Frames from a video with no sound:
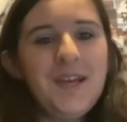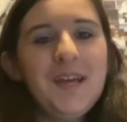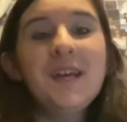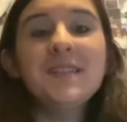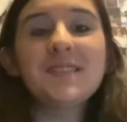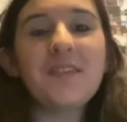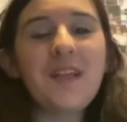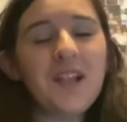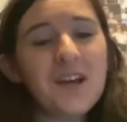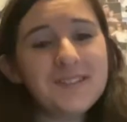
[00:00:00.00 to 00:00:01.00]
So the
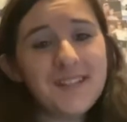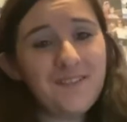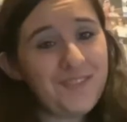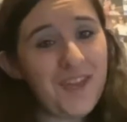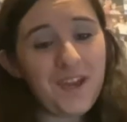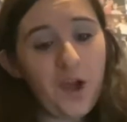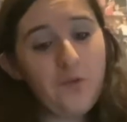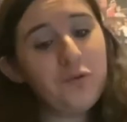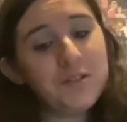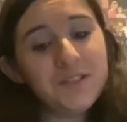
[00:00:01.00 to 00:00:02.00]
last little thing I
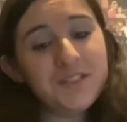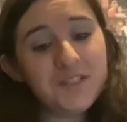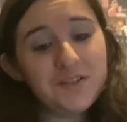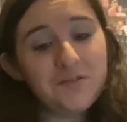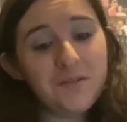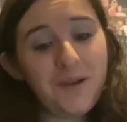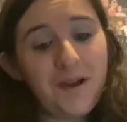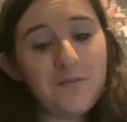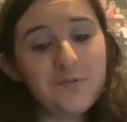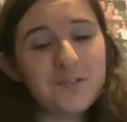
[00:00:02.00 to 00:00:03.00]
wanted to talk
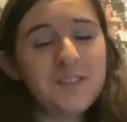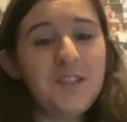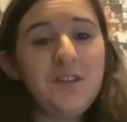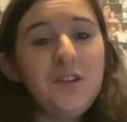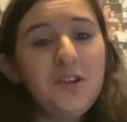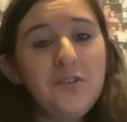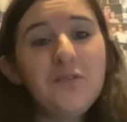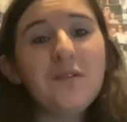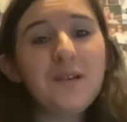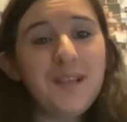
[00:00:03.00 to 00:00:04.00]
about was the
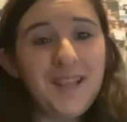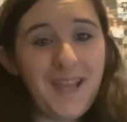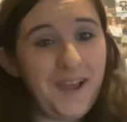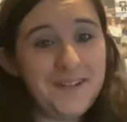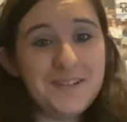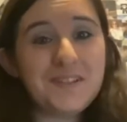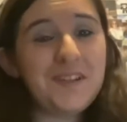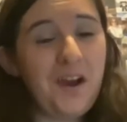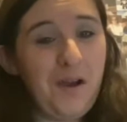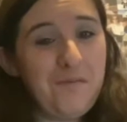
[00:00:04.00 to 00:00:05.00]
new land
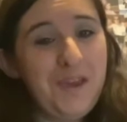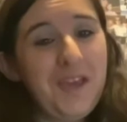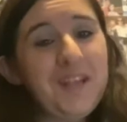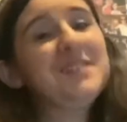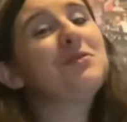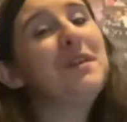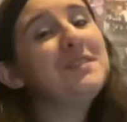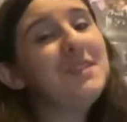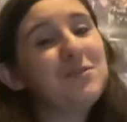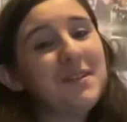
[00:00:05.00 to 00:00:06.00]
coming in
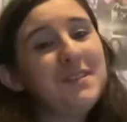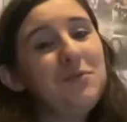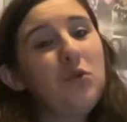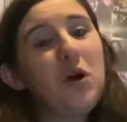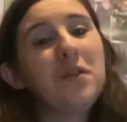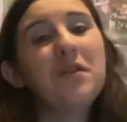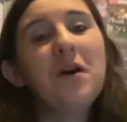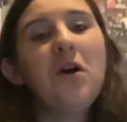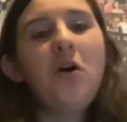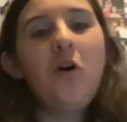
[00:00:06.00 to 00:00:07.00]
2021.
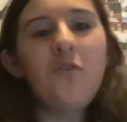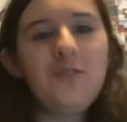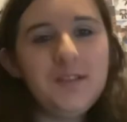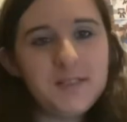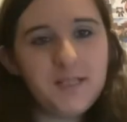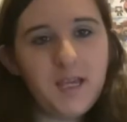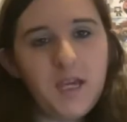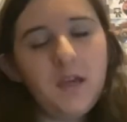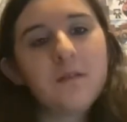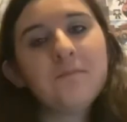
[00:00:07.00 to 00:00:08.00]

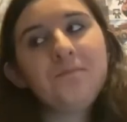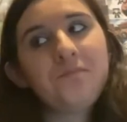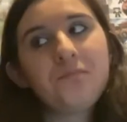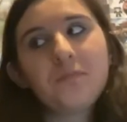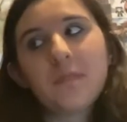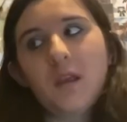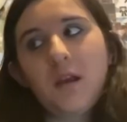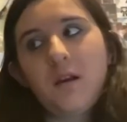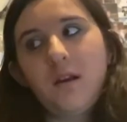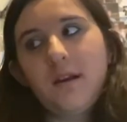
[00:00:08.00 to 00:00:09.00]
Obviously
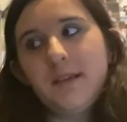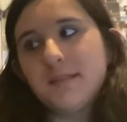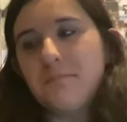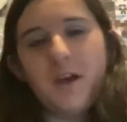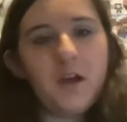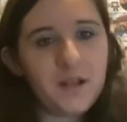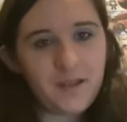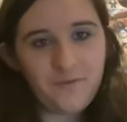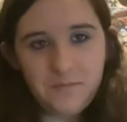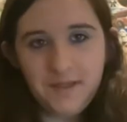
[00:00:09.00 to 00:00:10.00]
it's a bit early
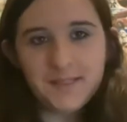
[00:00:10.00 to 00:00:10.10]
for me to